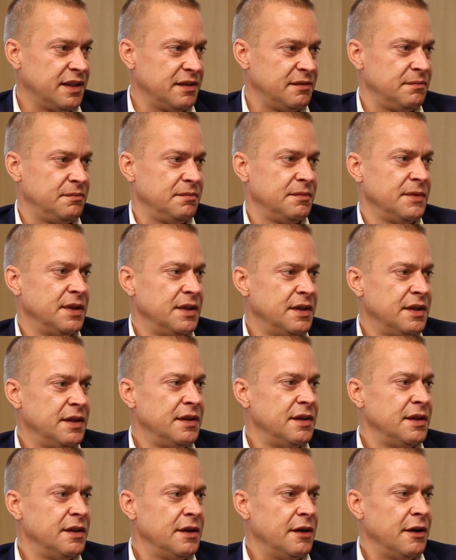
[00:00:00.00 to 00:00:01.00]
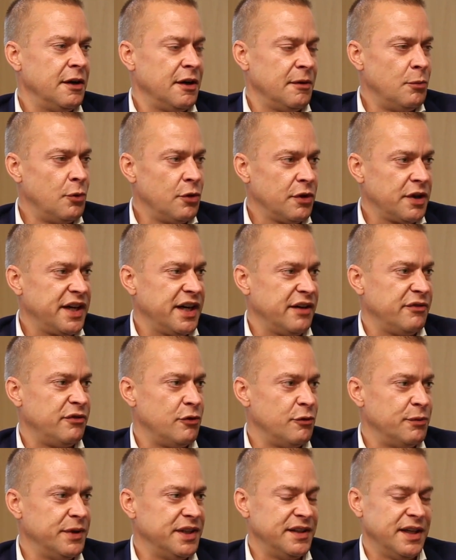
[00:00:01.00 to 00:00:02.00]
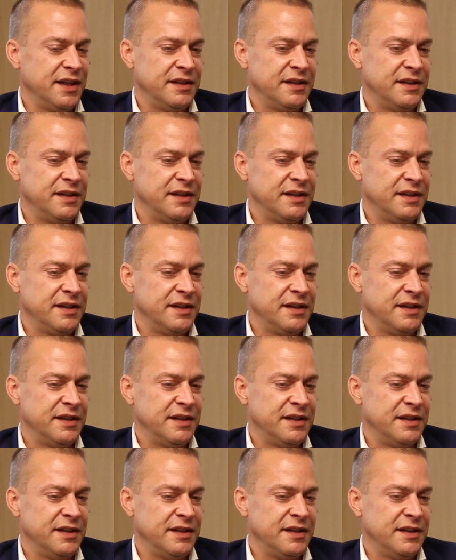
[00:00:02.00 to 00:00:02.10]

that are more careful with